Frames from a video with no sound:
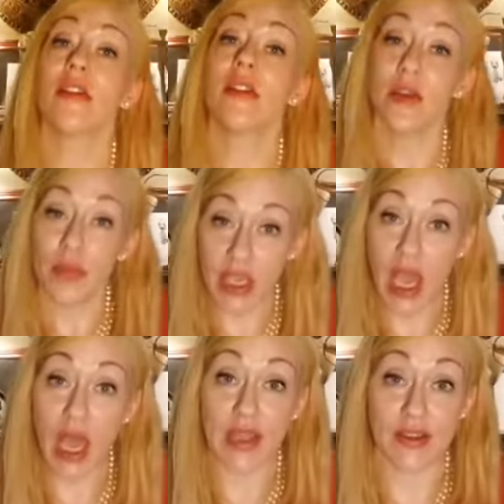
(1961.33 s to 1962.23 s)

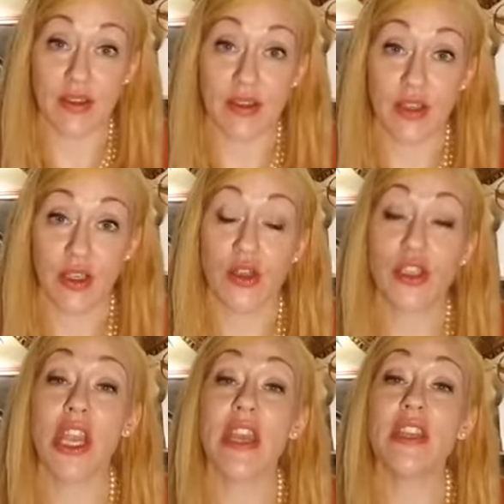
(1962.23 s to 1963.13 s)
Because you're
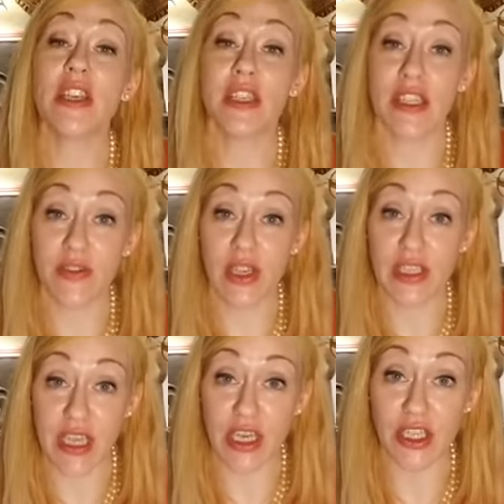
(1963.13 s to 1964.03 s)
changing a
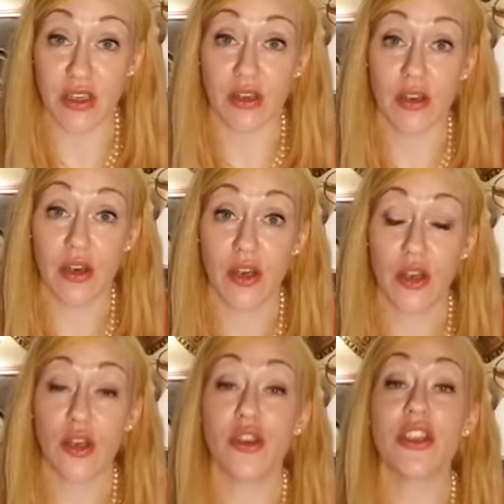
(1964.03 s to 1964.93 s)
civilization.
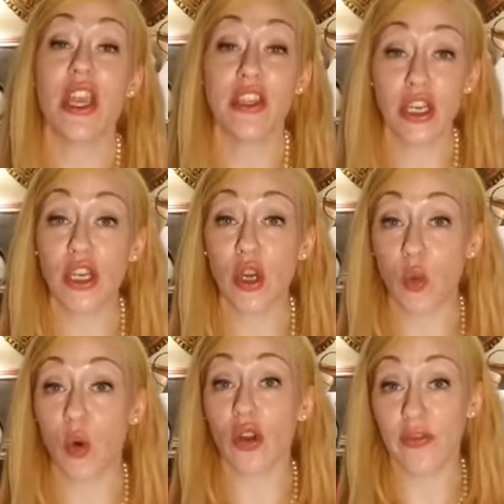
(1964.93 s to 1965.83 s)
You're changing your
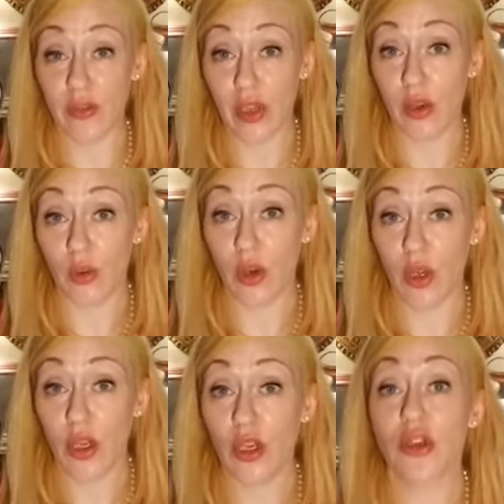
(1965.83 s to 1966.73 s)
worldview.
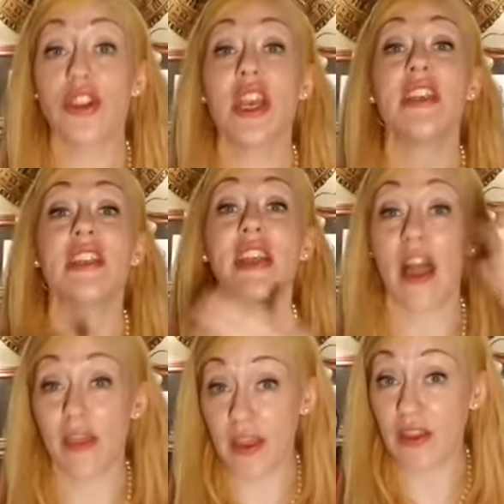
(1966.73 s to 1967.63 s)
You're changing how
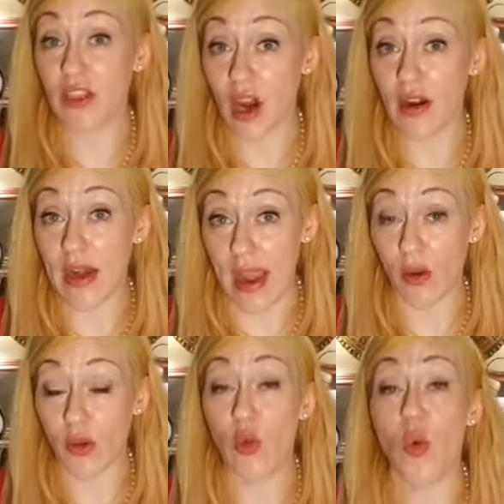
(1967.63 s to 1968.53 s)
things are now.
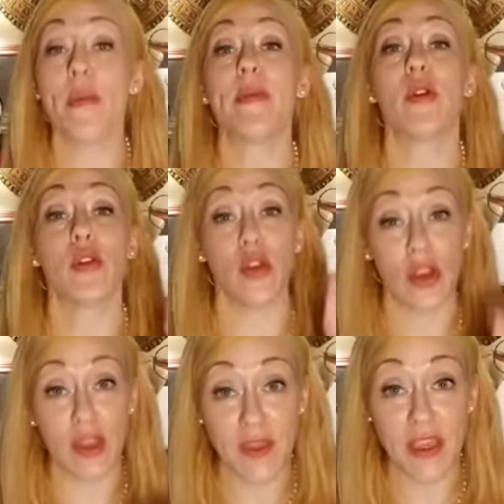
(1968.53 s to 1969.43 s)
You want people to look
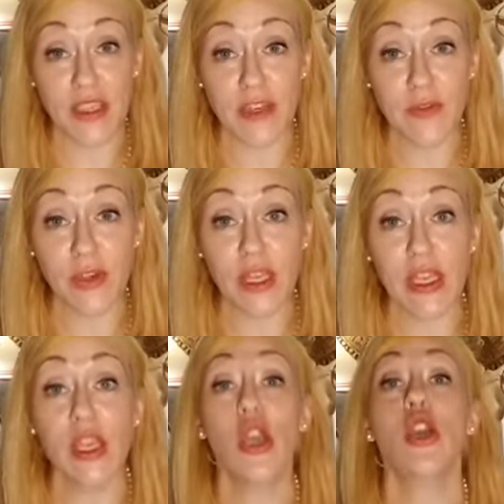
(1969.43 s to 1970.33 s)
at things
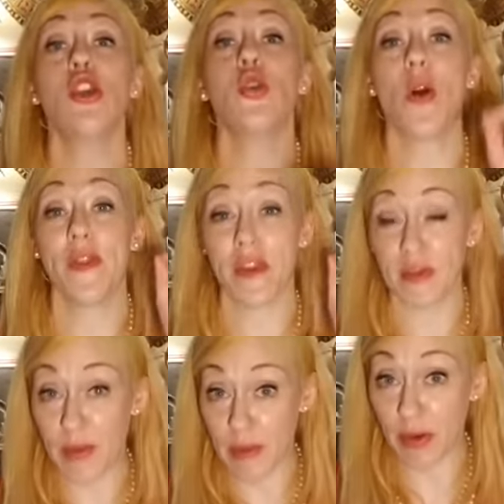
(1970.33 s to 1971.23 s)
differently. You want
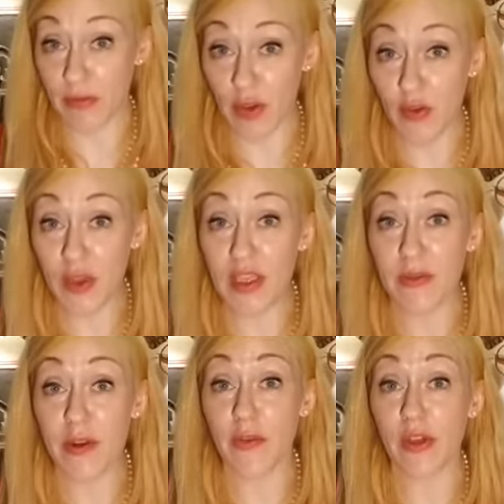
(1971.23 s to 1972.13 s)
people to view things
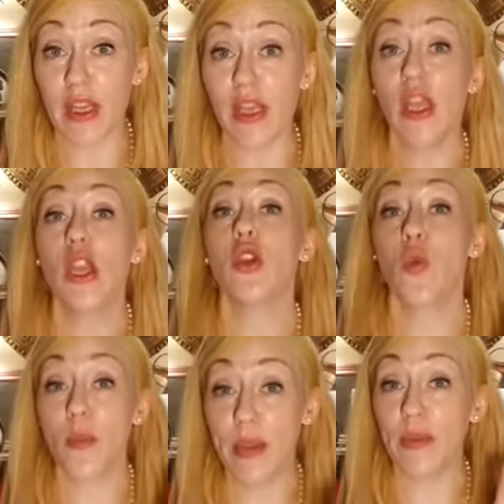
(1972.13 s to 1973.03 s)
differently. You
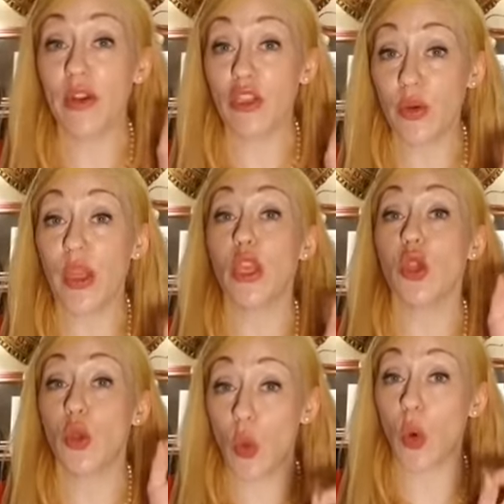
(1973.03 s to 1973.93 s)
want people to do it
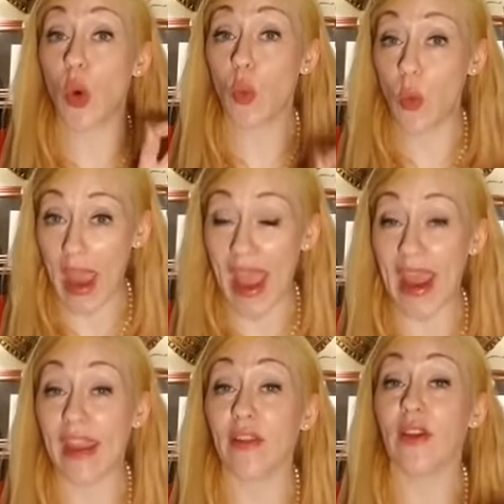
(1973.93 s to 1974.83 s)
your way
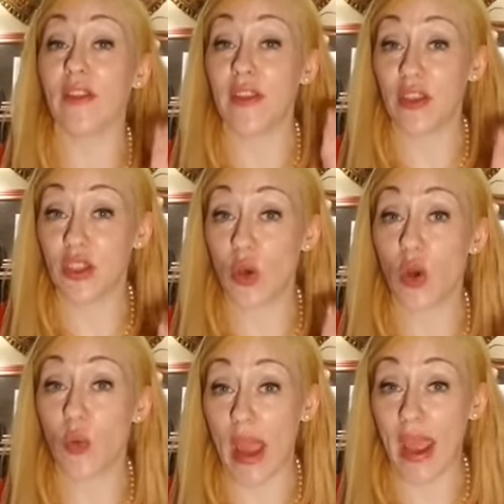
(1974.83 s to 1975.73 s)
and look at things your way.